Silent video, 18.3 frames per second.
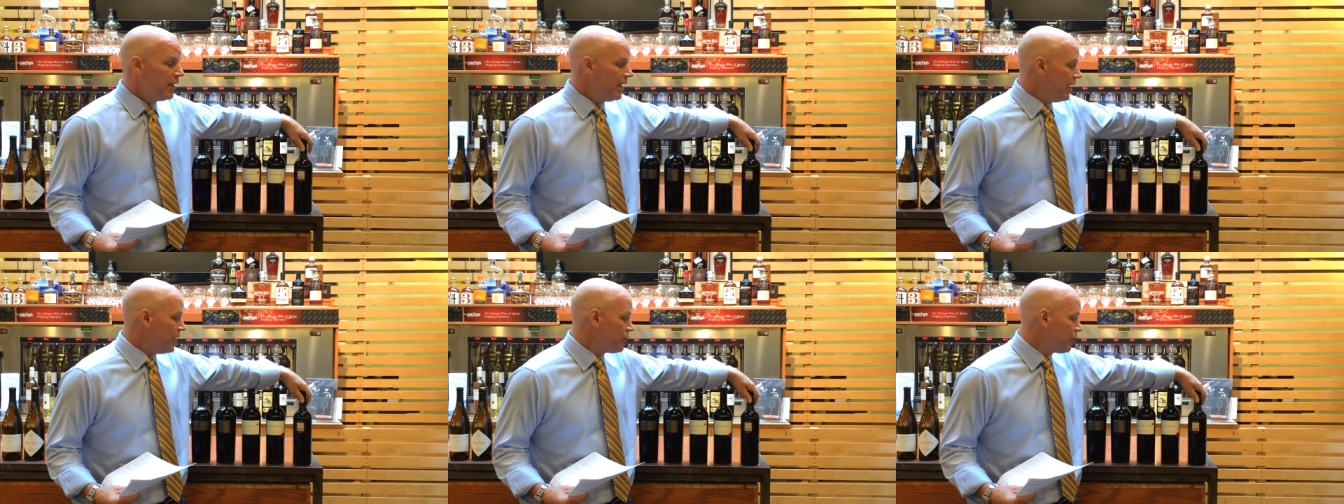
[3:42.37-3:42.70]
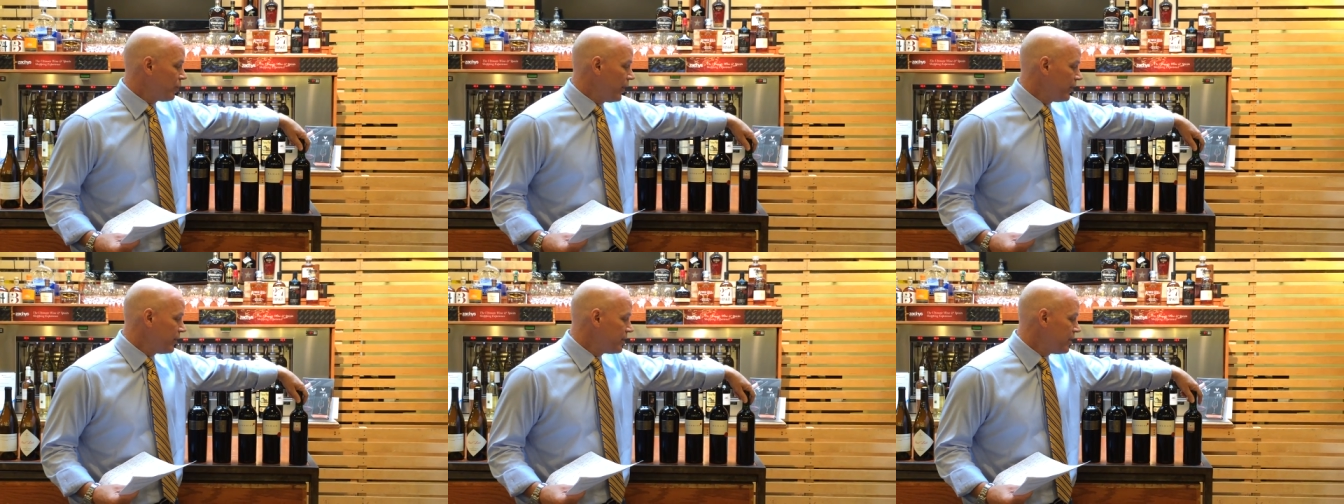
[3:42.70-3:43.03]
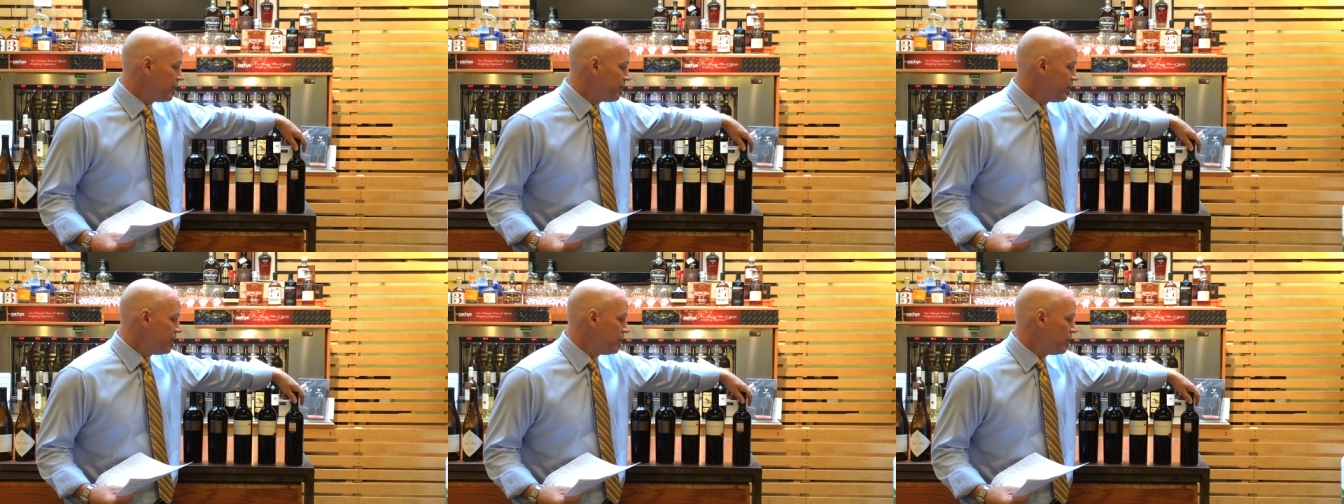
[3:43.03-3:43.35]
It's
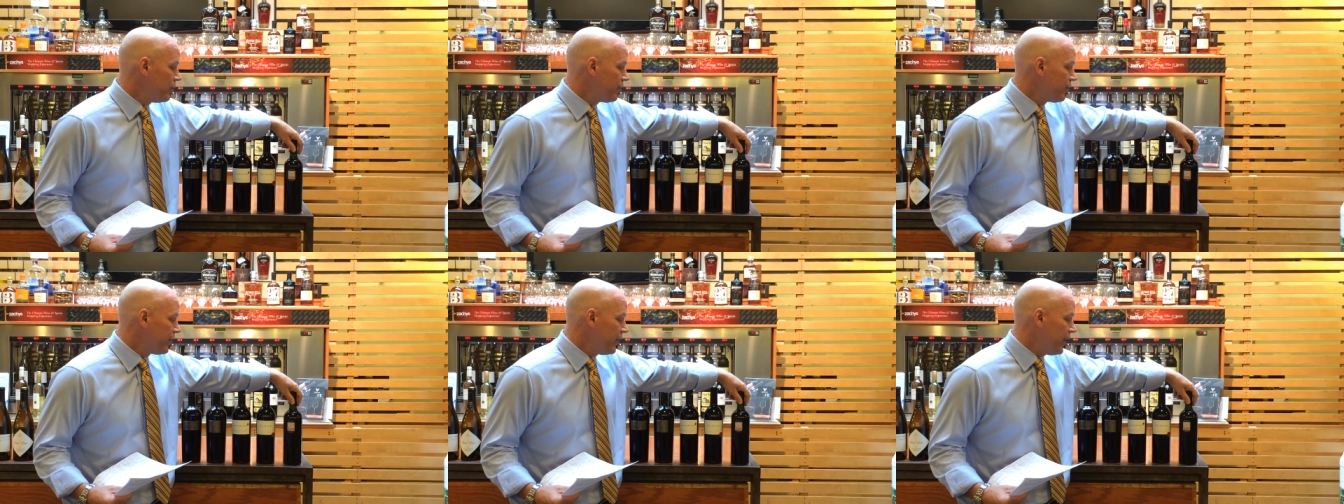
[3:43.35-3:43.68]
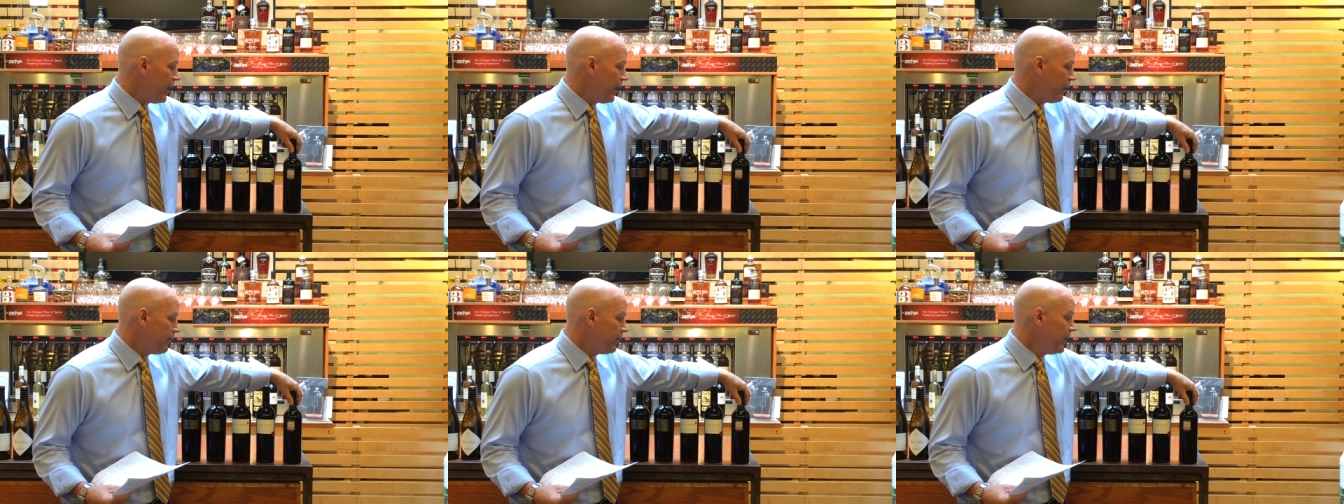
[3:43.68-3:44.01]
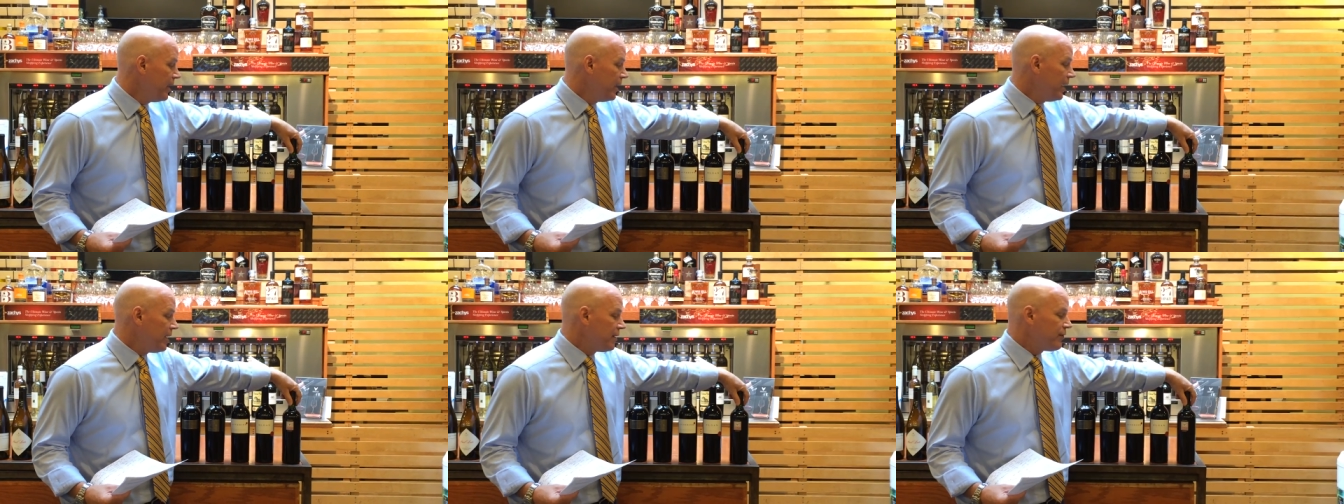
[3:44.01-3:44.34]
relatively new for them.
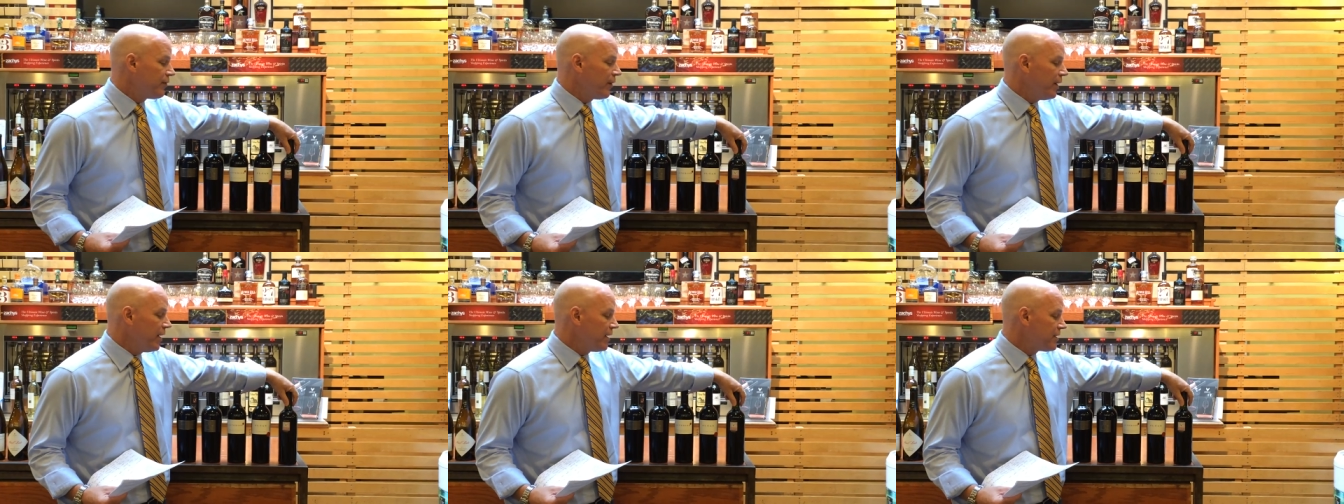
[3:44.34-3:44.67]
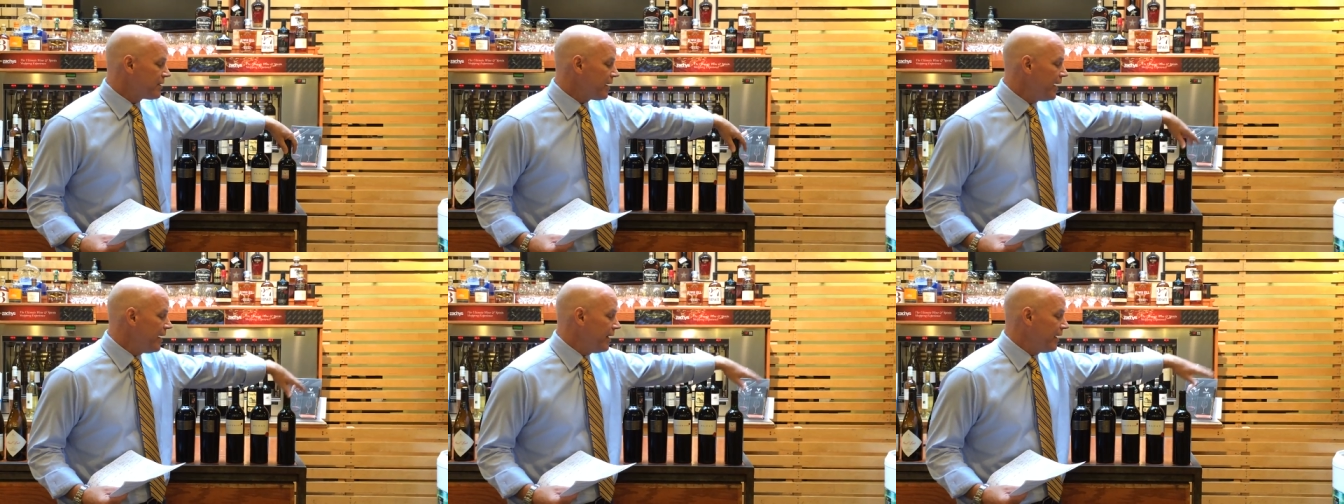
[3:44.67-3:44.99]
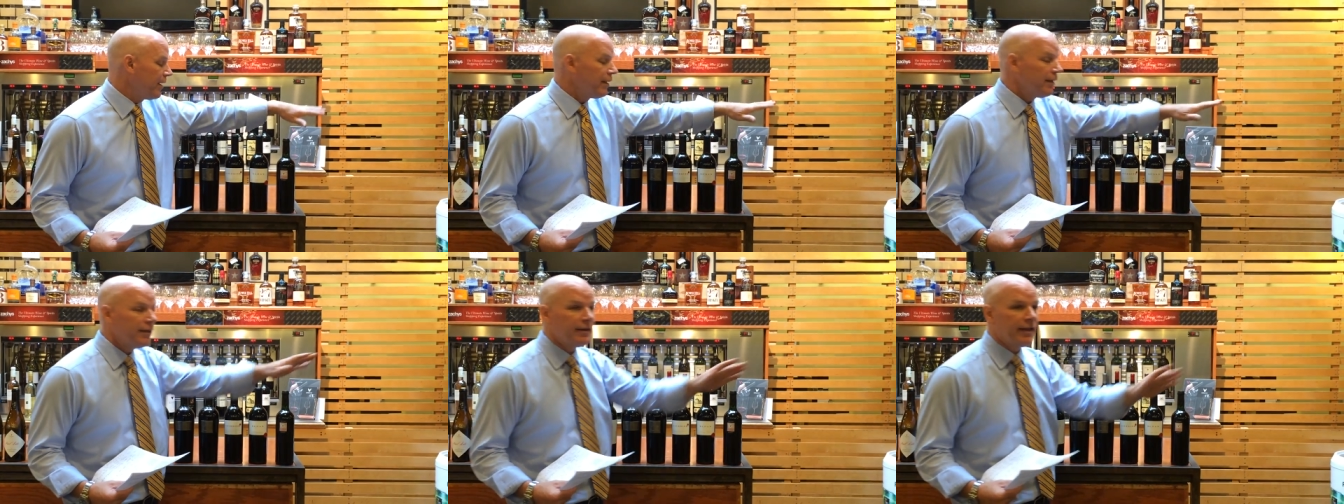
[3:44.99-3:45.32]
It's very
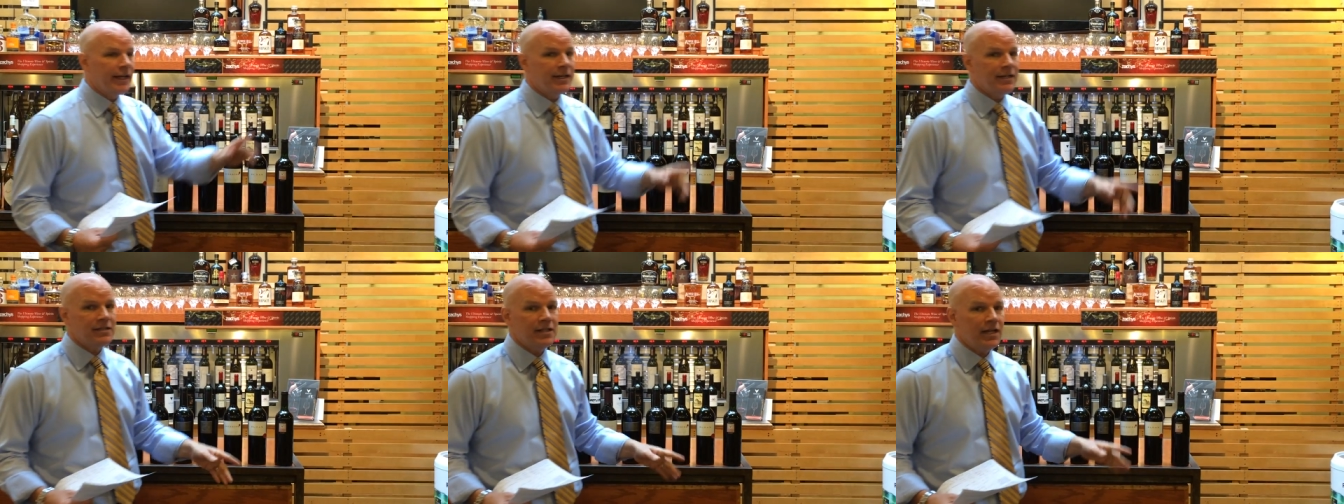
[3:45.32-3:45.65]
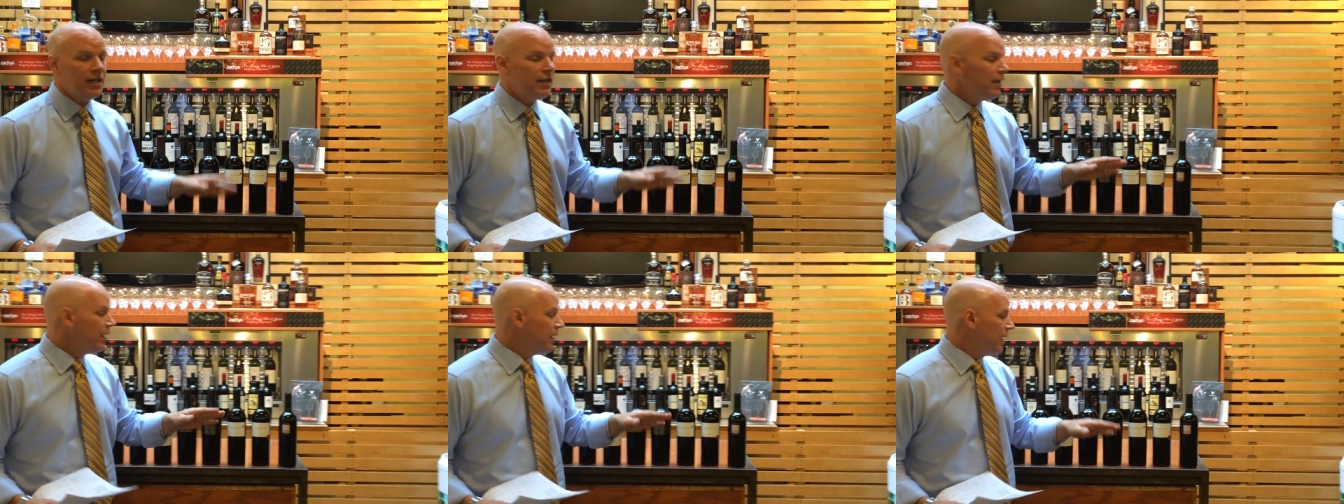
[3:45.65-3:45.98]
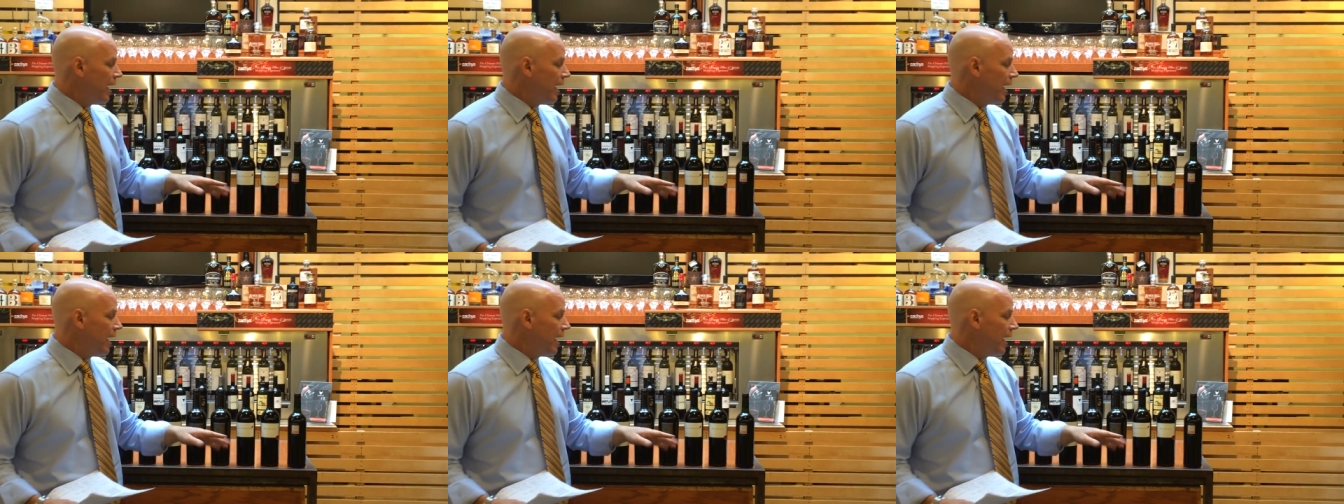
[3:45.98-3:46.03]
exciting. Like I said,